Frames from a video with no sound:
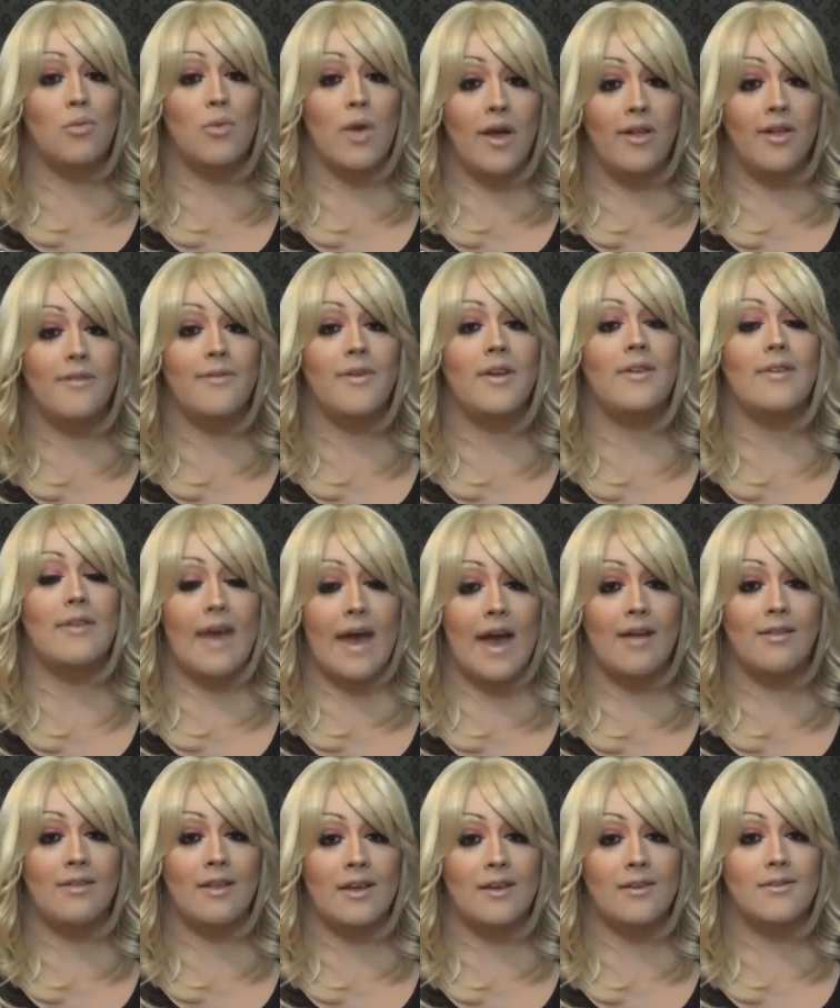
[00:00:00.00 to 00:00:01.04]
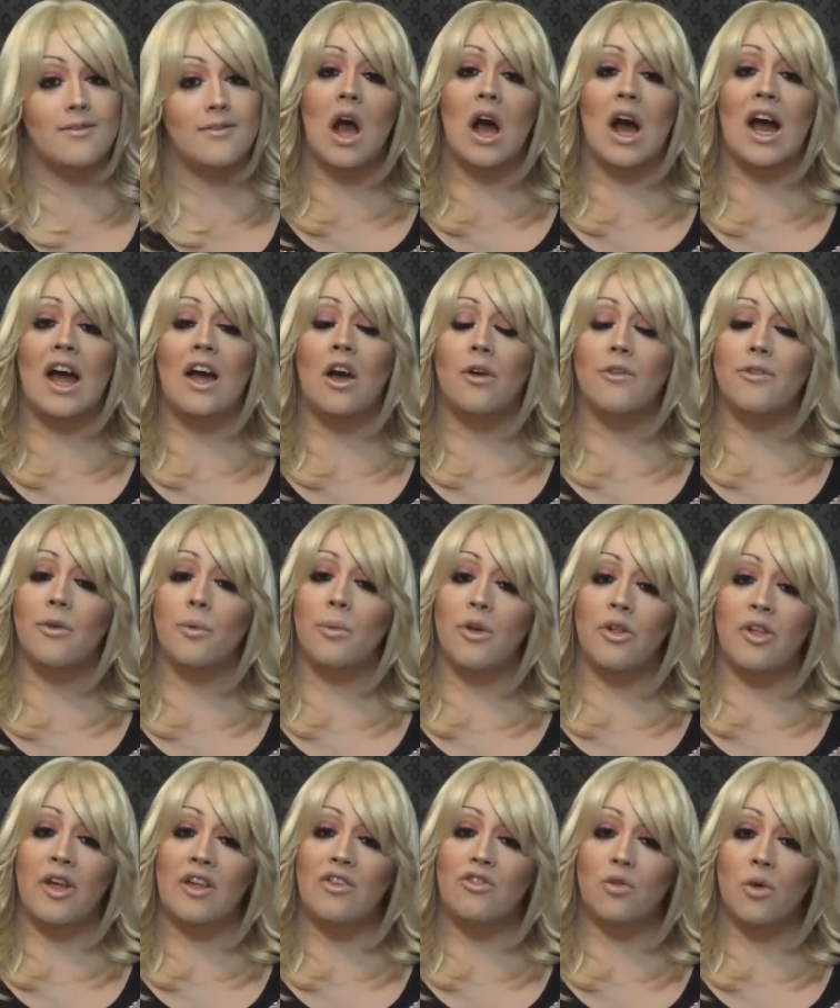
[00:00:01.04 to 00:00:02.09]
relevant talent. I also
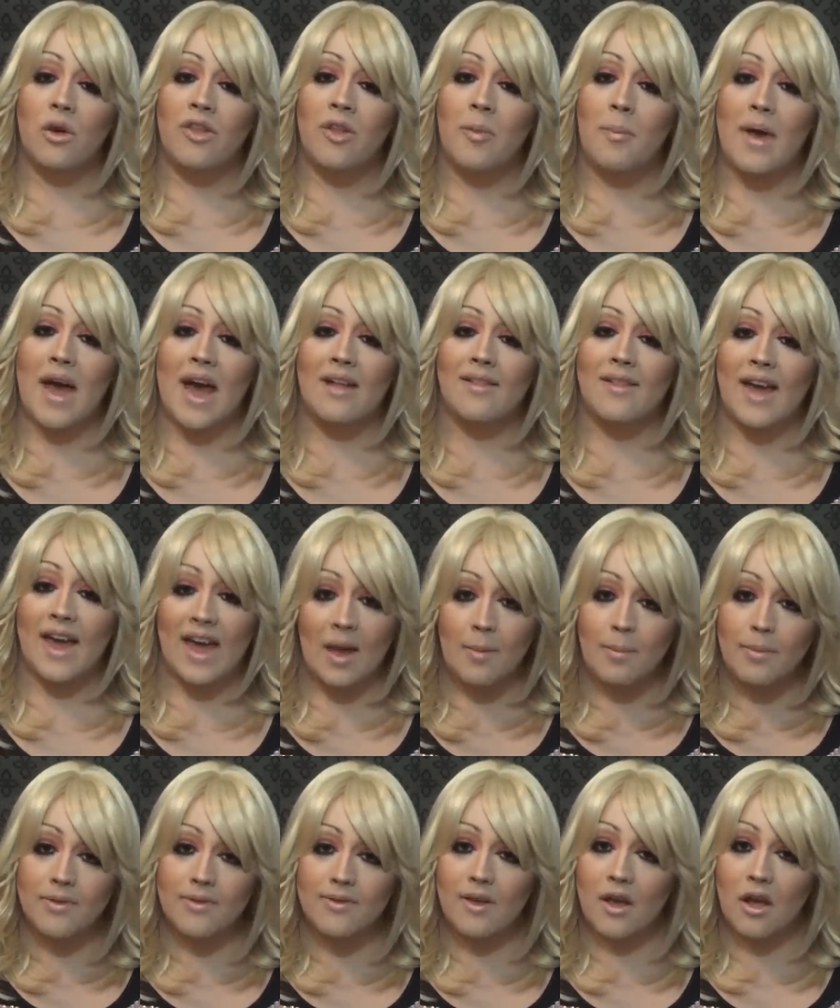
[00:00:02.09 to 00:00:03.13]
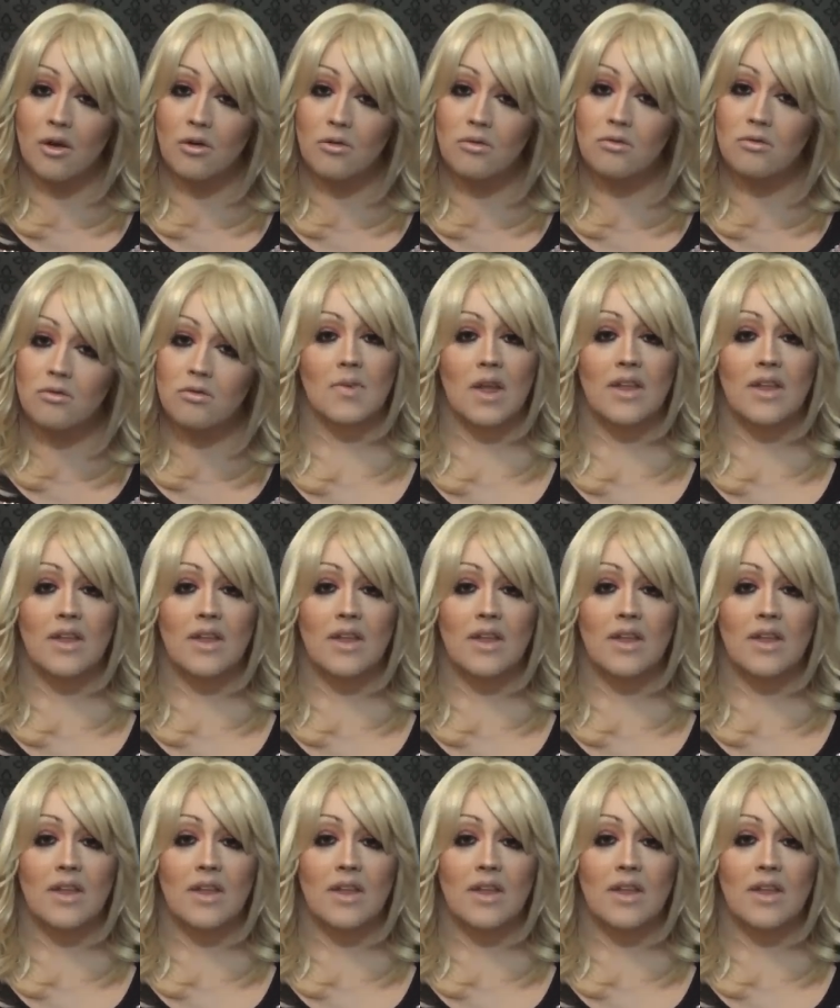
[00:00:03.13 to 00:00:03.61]
really enjoyed the ballet episode.